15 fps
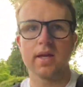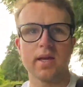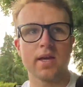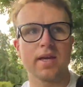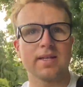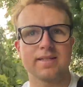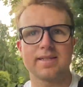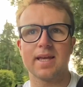
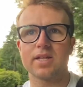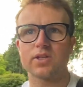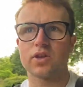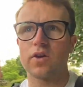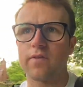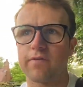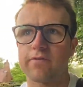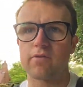it sets
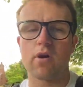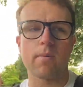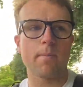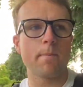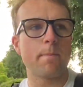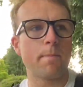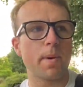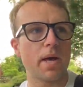off from
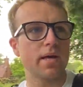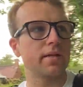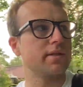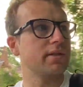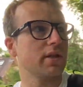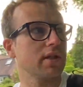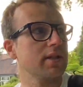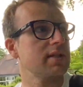
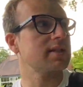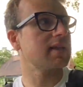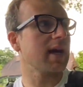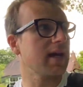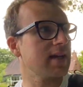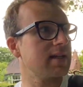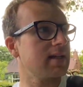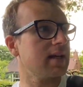Birdsall
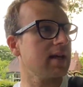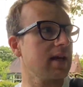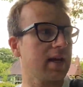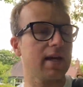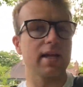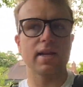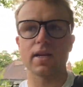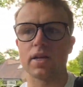Estate
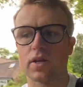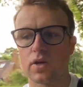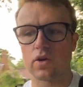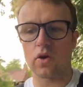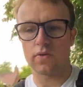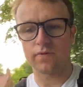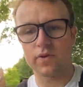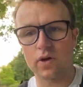in
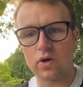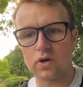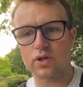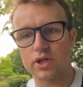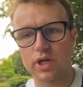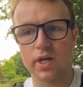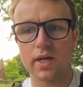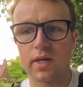North
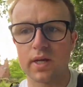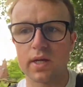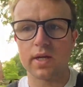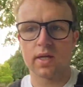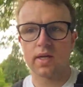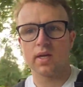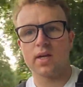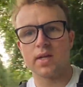Yorkshire,
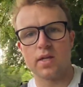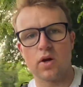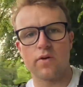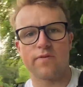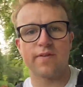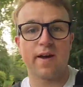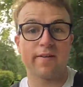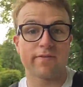not
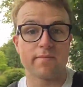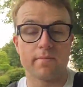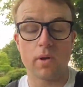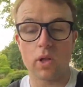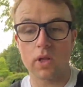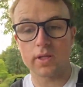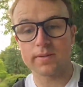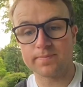far from
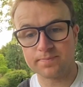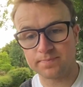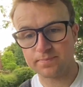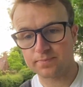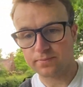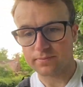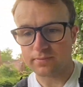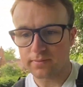Moulton,
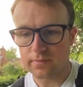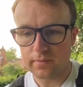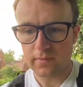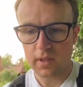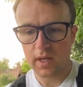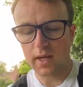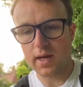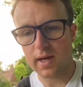
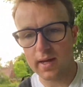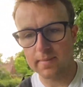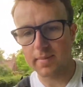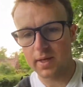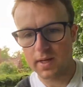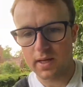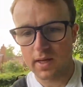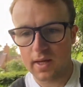
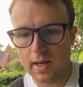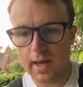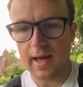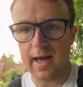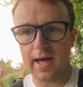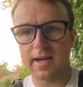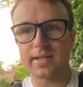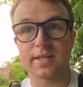
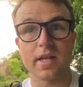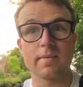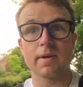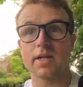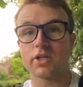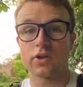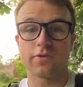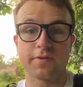and it's going to be
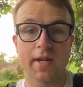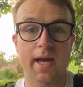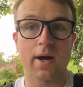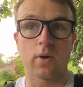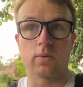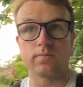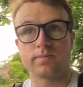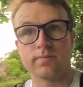a tough day
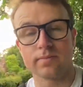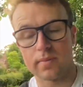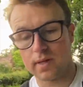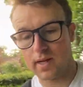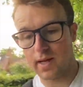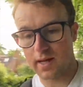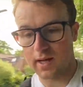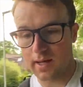out.
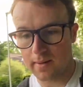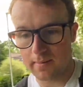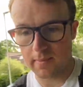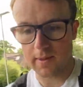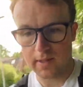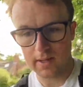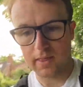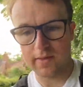
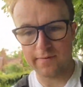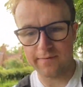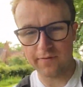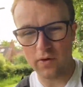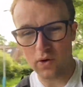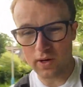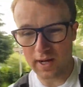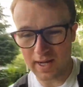The
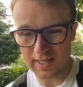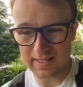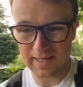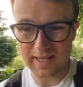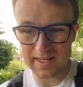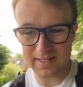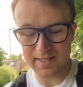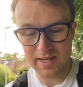forecast
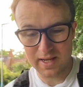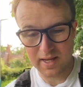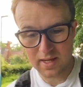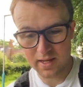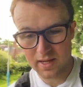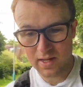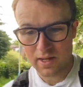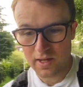is
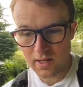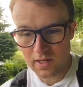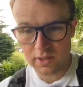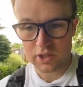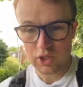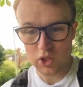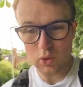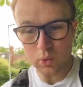
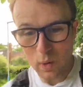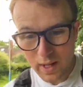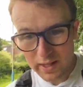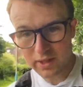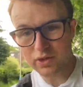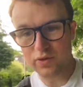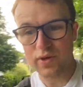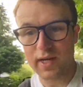
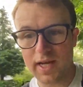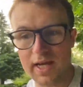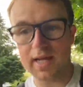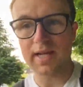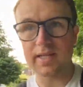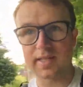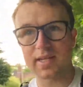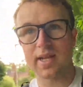sweltering
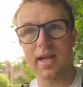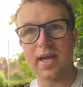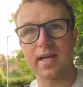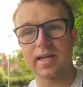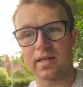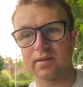heat, like